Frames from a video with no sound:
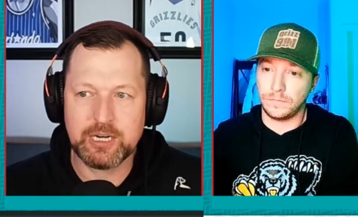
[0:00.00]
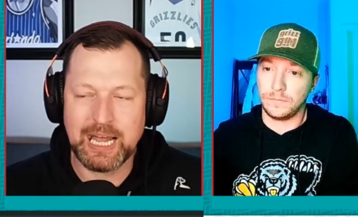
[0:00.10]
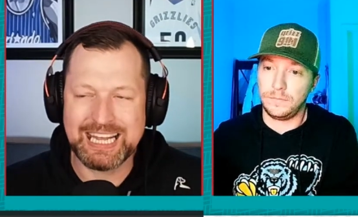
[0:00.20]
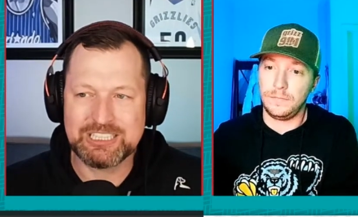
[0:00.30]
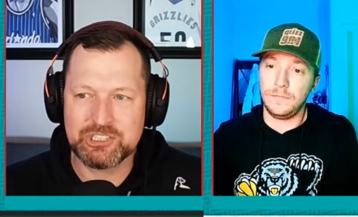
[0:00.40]

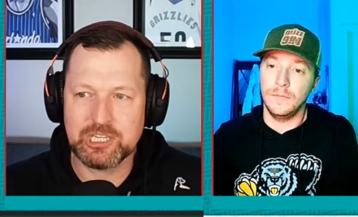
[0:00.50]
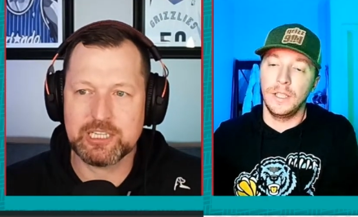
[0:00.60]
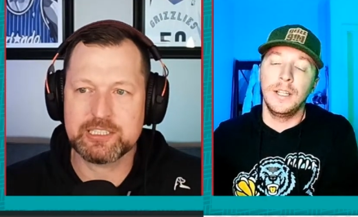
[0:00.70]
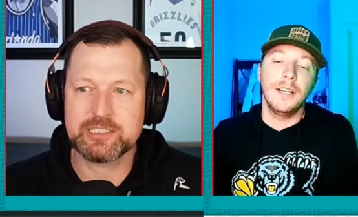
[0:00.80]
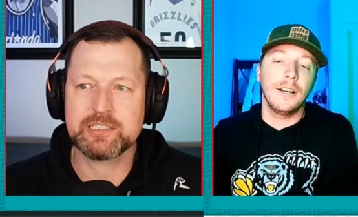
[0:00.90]
Speaker 1: I
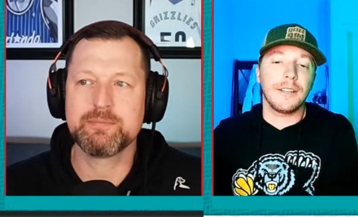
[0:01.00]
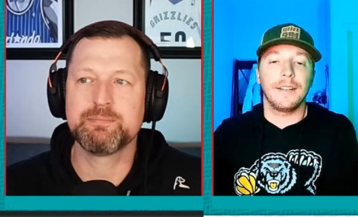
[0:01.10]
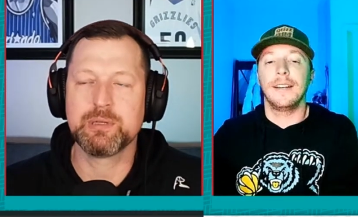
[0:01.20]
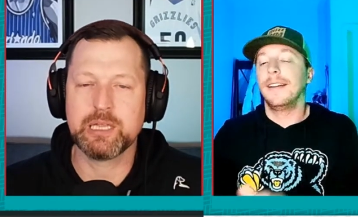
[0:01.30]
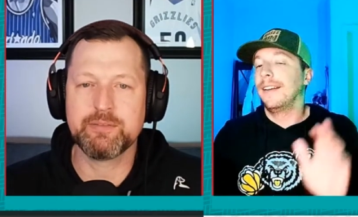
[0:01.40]
just
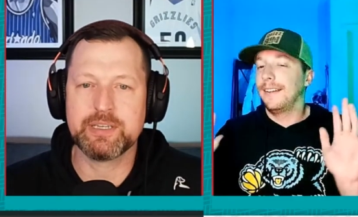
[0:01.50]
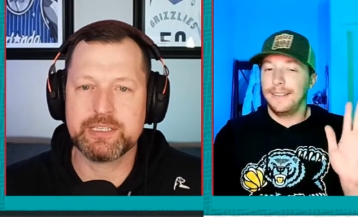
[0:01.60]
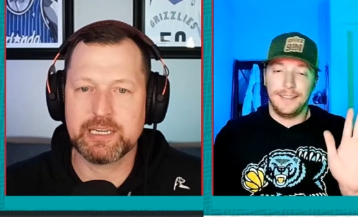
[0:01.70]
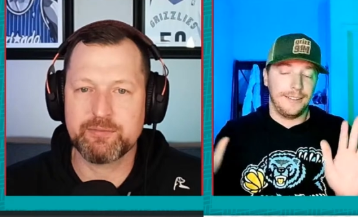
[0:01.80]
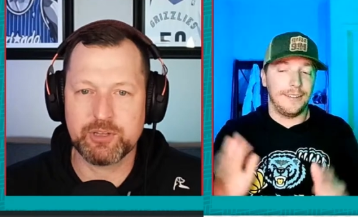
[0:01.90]
believe in
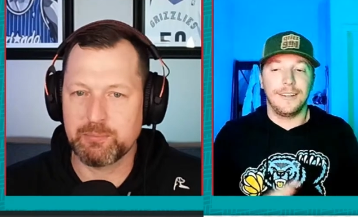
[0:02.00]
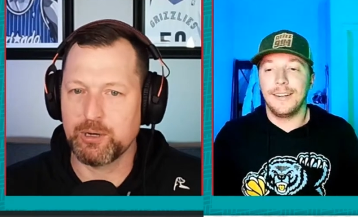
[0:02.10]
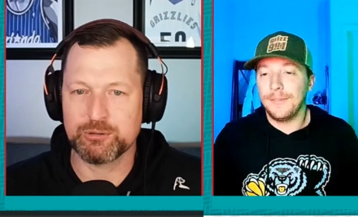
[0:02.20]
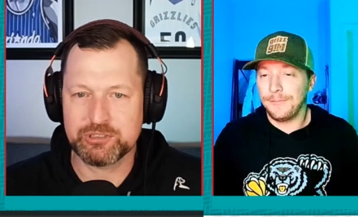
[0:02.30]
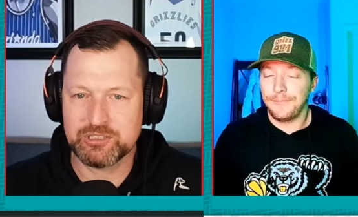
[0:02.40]
Denver the
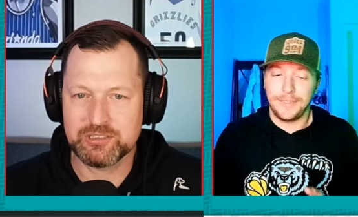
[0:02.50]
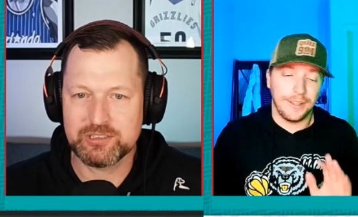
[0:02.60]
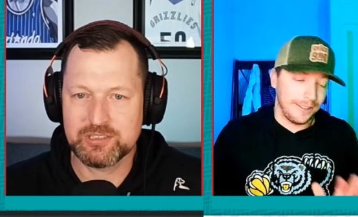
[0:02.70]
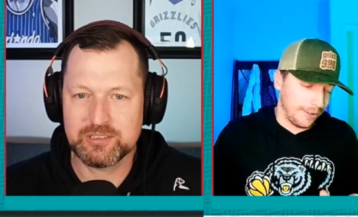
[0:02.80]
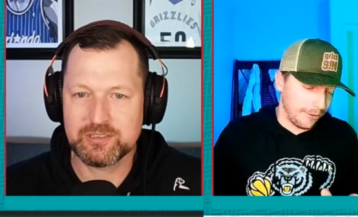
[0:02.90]
most.
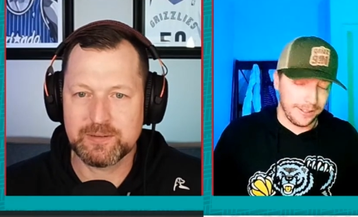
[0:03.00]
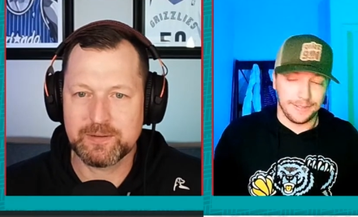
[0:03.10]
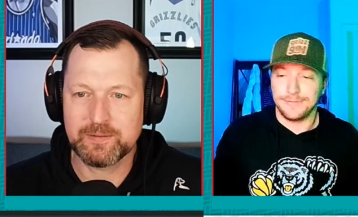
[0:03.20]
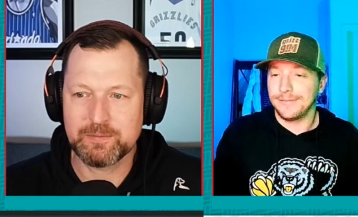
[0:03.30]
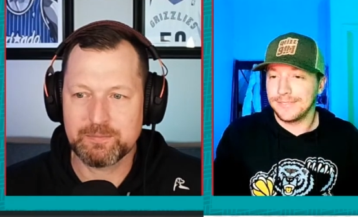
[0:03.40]
Hold
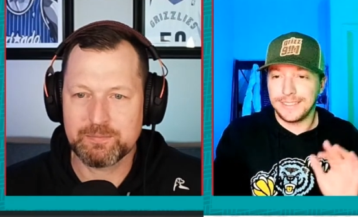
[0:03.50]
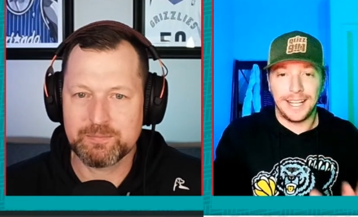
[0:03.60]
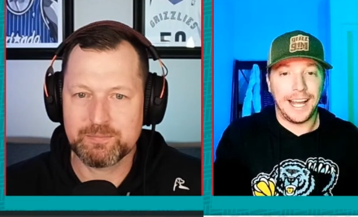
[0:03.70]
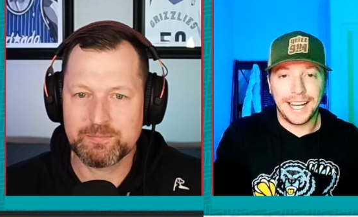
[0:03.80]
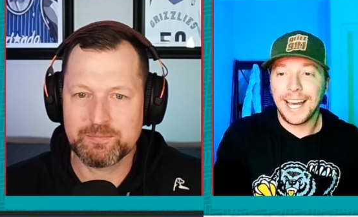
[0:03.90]
on.
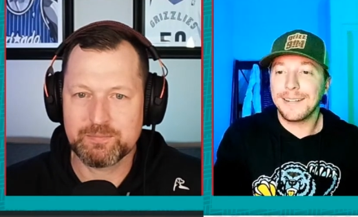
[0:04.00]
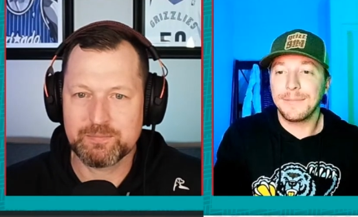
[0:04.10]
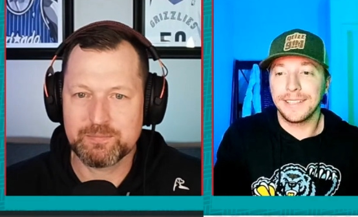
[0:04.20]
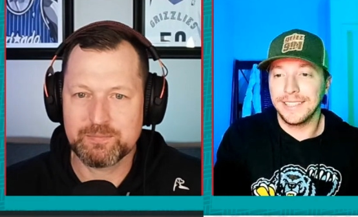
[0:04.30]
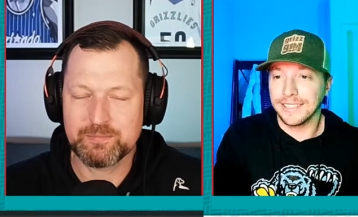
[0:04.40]
Speaker 2: I got to
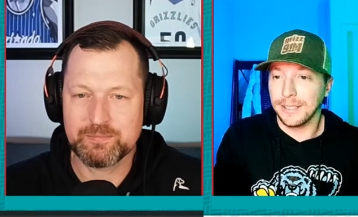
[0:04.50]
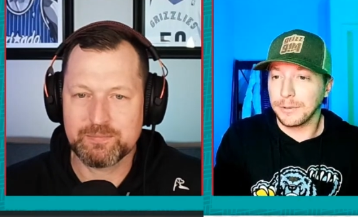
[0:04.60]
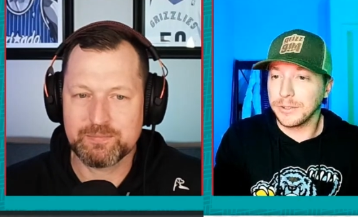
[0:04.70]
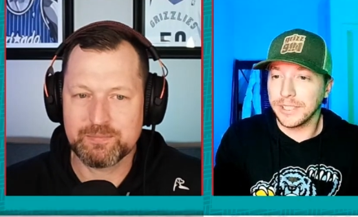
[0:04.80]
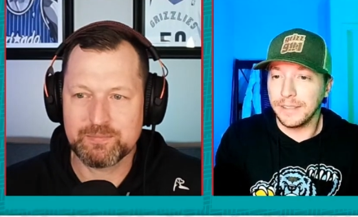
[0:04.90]
bring these up
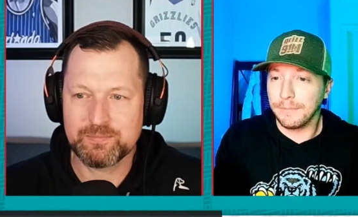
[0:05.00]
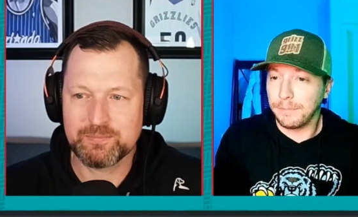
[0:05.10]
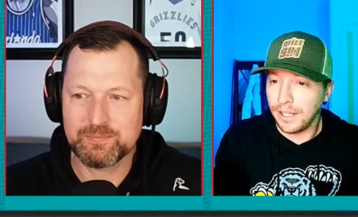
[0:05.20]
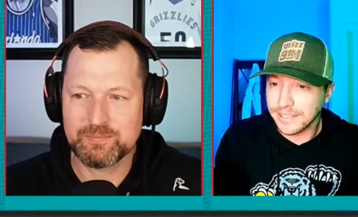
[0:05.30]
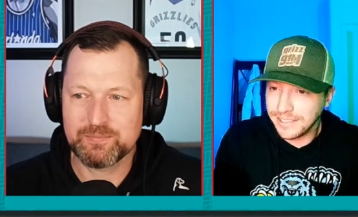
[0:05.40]
because they say
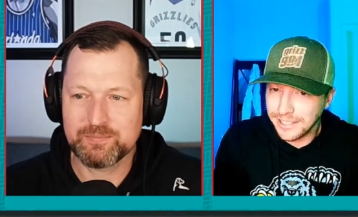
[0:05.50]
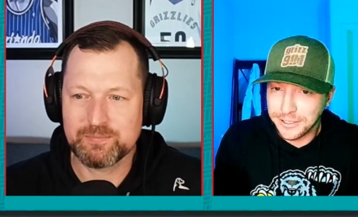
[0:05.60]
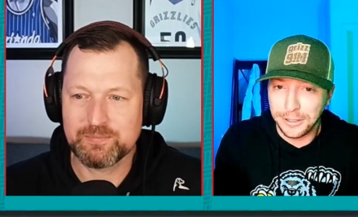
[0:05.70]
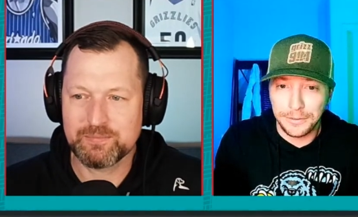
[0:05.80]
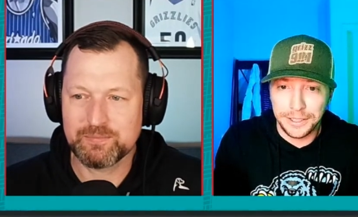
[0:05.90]
Boston has
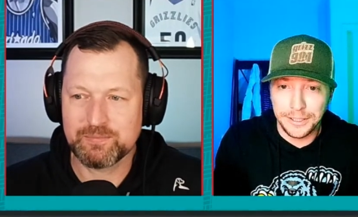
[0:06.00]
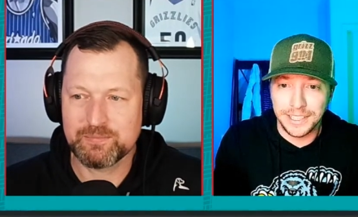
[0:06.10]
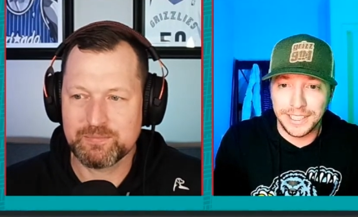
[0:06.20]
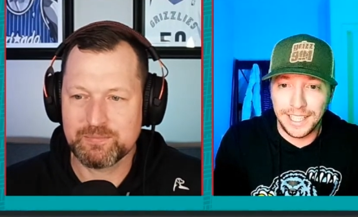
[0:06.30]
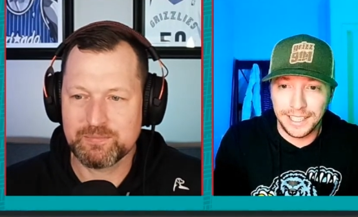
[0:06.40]
shown for years
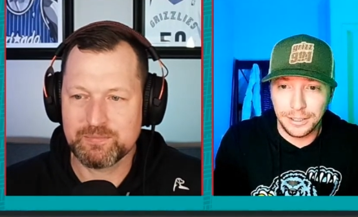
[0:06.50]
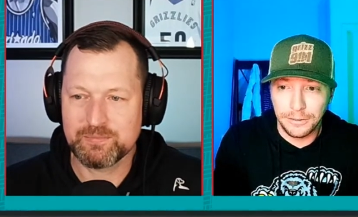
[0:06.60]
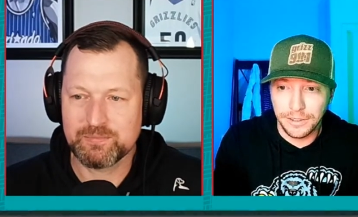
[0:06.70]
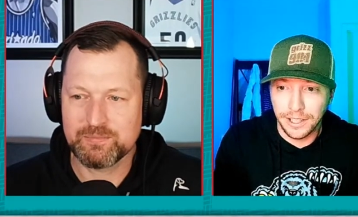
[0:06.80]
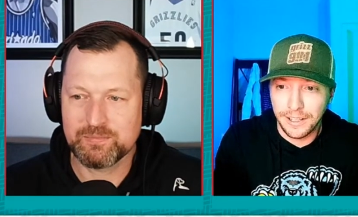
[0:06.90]
they can't get
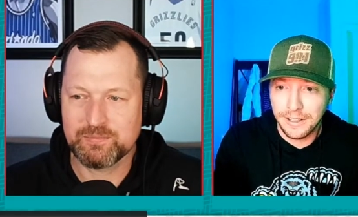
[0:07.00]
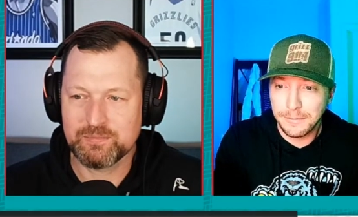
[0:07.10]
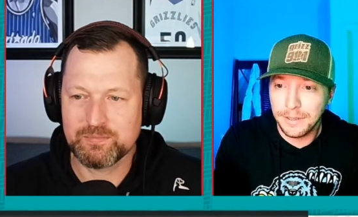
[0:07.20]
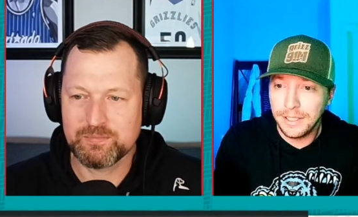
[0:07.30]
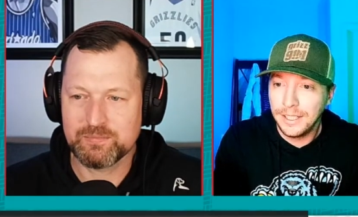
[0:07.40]
over the
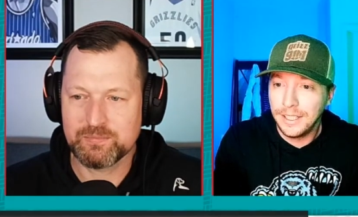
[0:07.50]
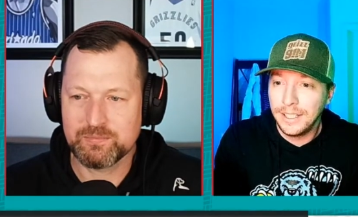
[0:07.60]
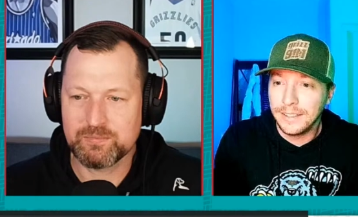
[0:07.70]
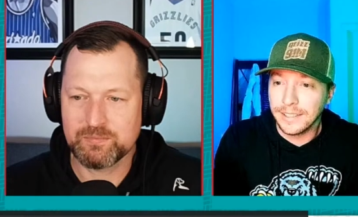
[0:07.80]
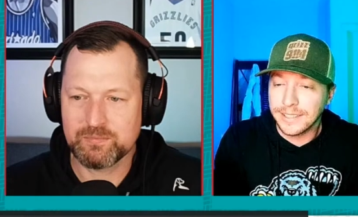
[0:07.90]
hump.
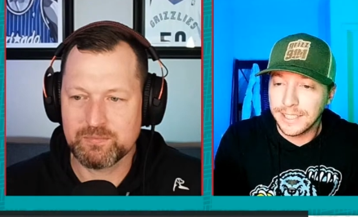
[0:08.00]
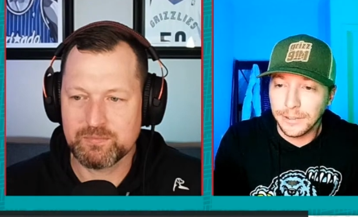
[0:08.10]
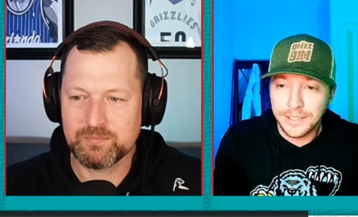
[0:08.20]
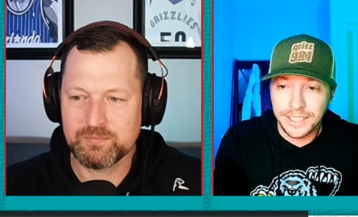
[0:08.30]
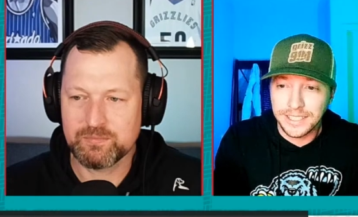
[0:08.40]
The
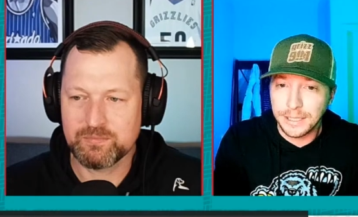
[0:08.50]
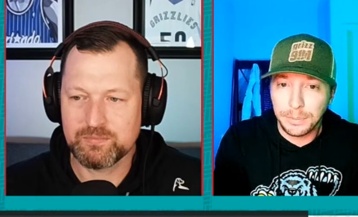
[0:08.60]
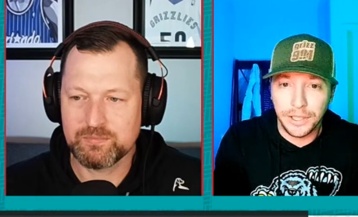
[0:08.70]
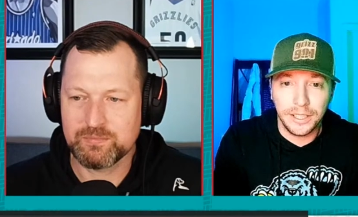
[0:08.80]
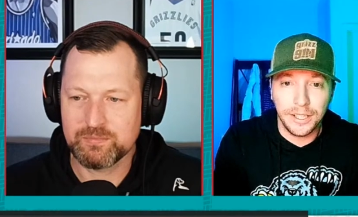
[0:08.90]
Celtics in the
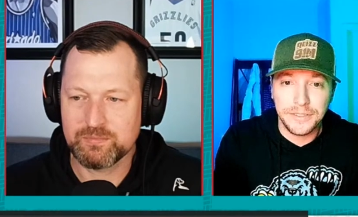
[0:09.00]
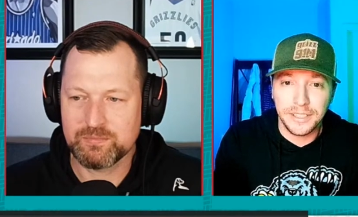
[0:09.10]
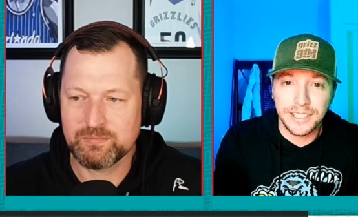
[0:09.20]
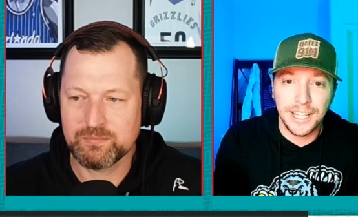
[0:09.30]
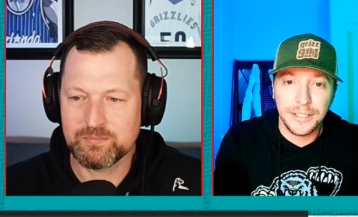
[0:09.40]
playoffs
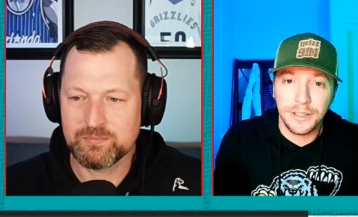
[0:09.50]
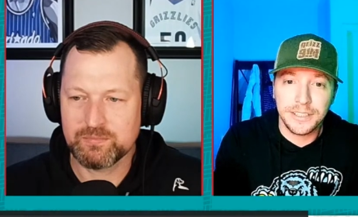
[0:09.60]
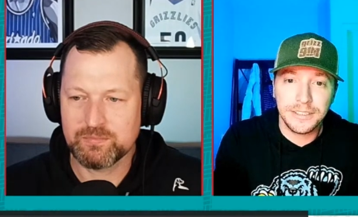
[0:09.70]
just can't trust